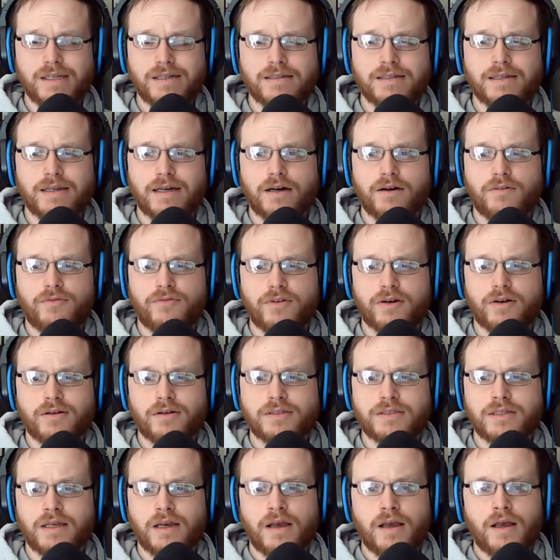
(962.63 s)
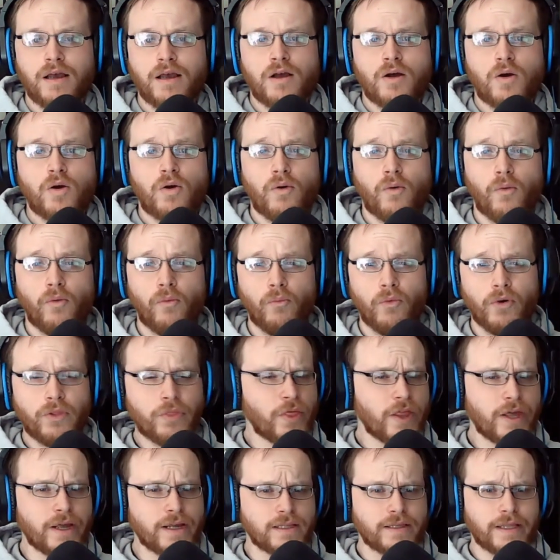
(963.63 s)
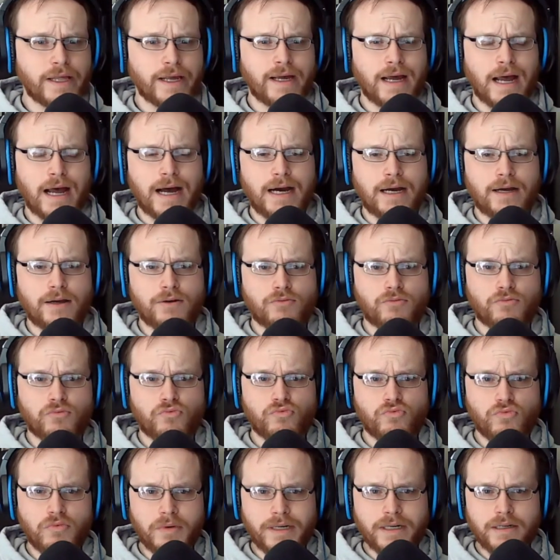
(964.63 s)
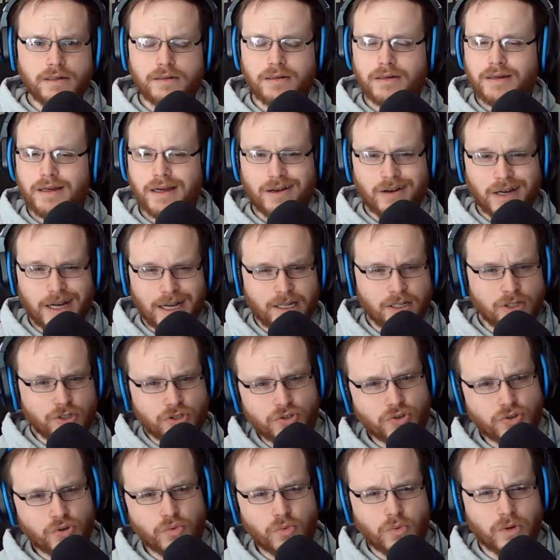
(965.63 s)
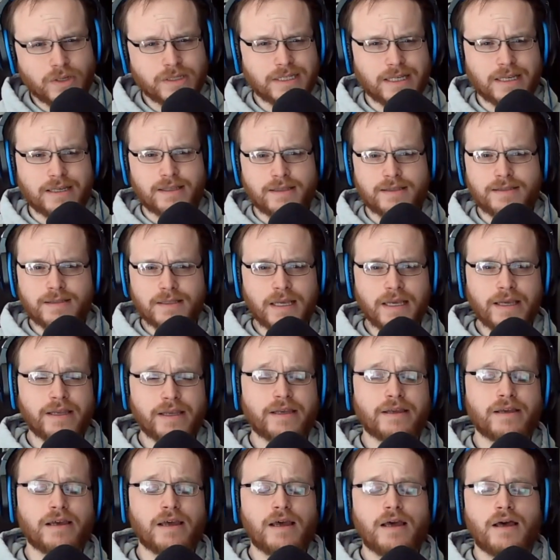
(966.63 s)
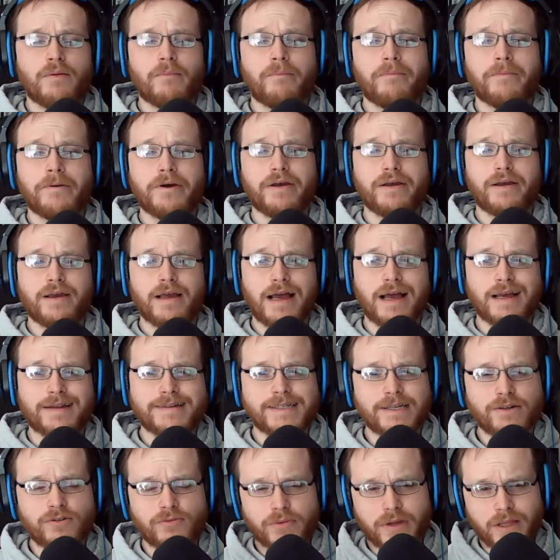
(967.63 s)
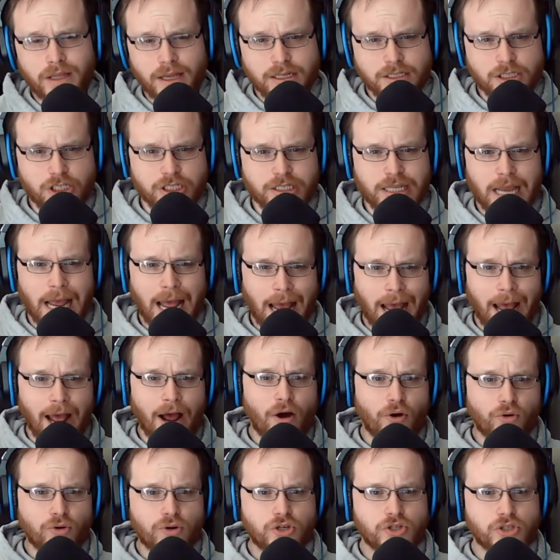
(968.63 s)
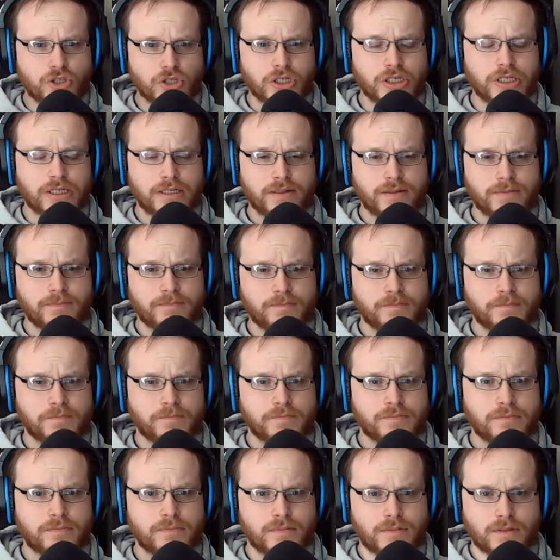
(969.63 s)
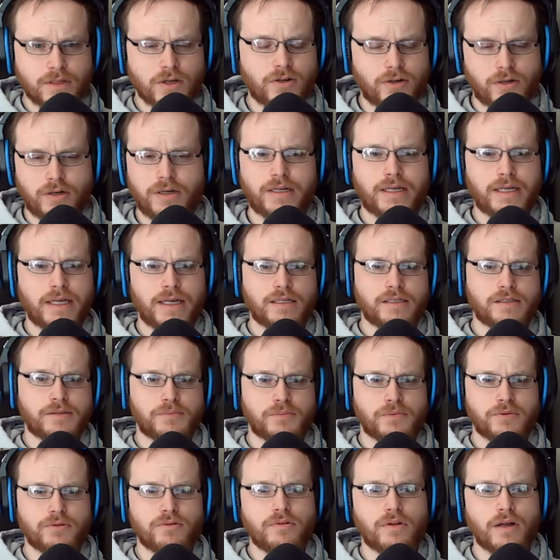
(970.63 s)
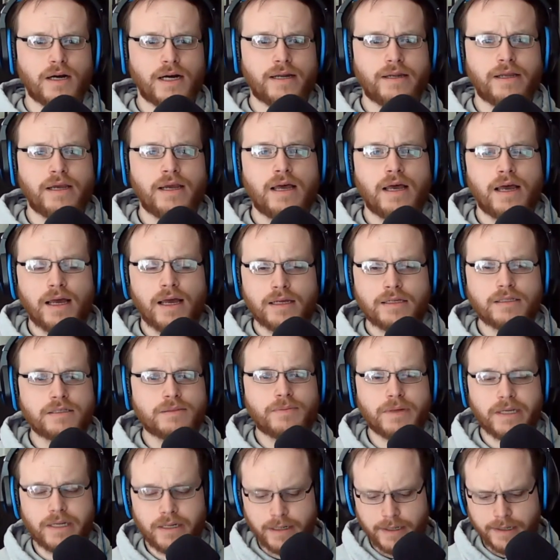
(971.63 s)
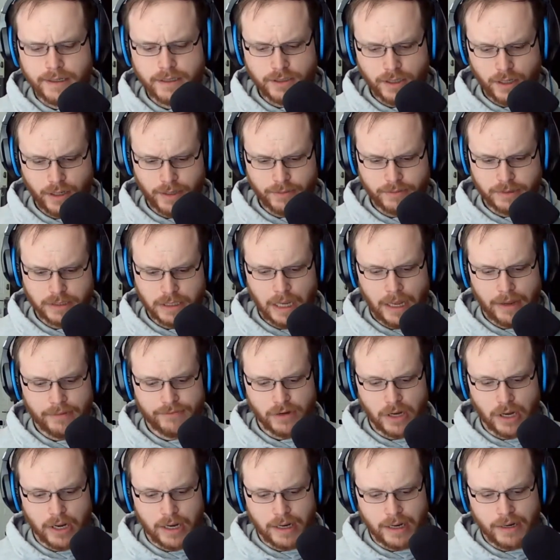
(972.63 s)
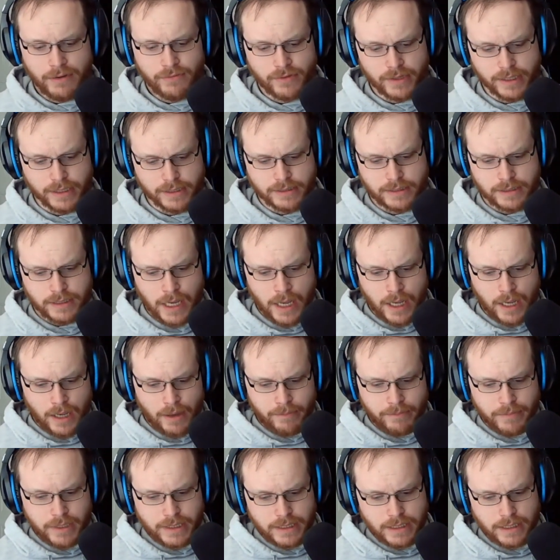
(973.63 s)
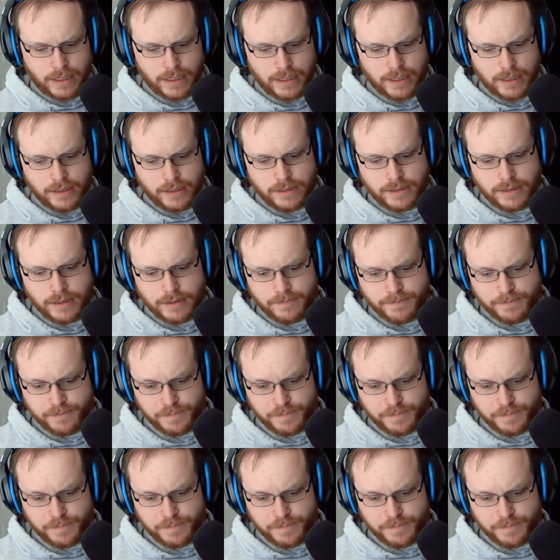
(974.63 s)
Now, folks, one thing that I knew was a thing, but I didn't realize just how good the Hurricanes blue line has been in terms of offense, because